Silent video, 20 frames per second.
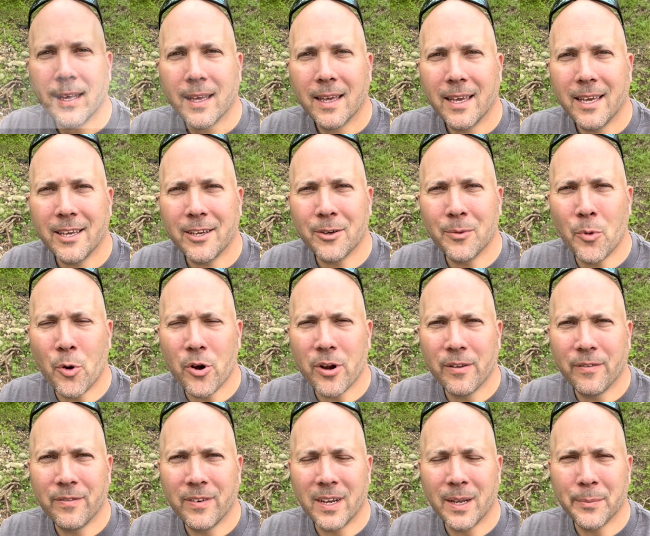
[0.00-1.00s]
Hey, good
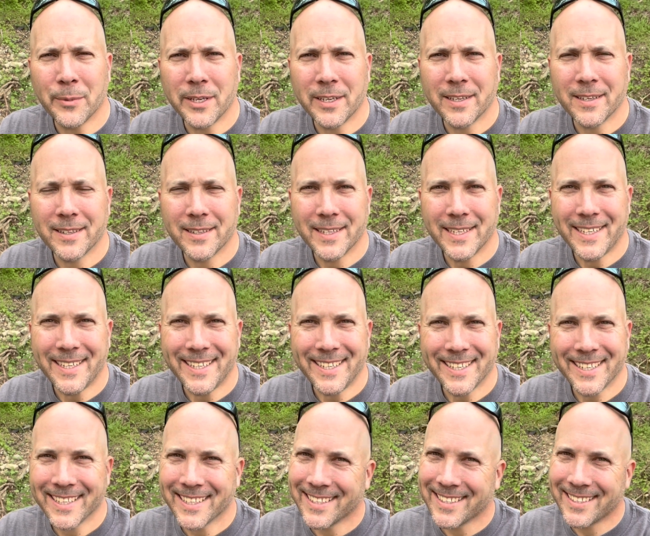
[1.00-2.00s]
morning, family.
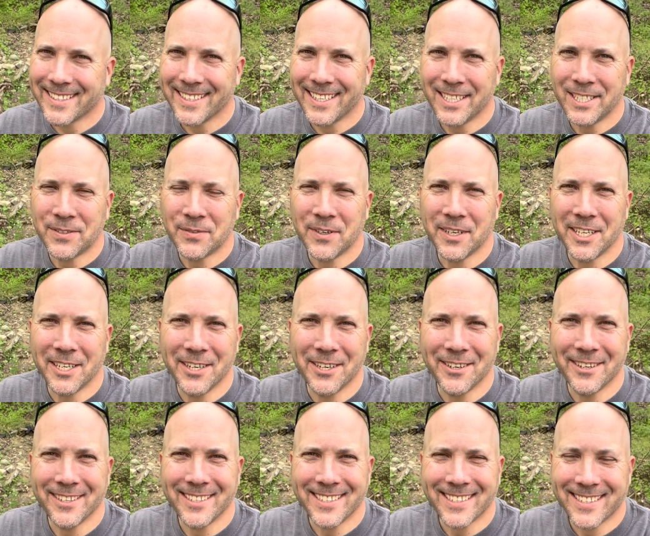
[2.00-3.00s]
Today's
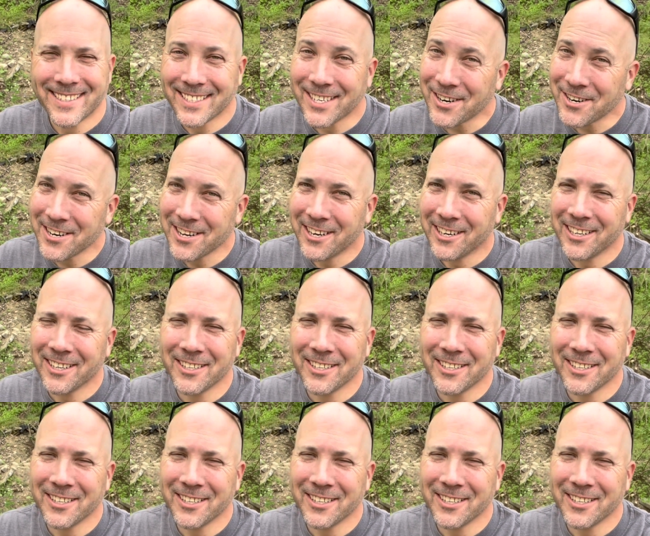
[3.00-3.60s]
video is starting out a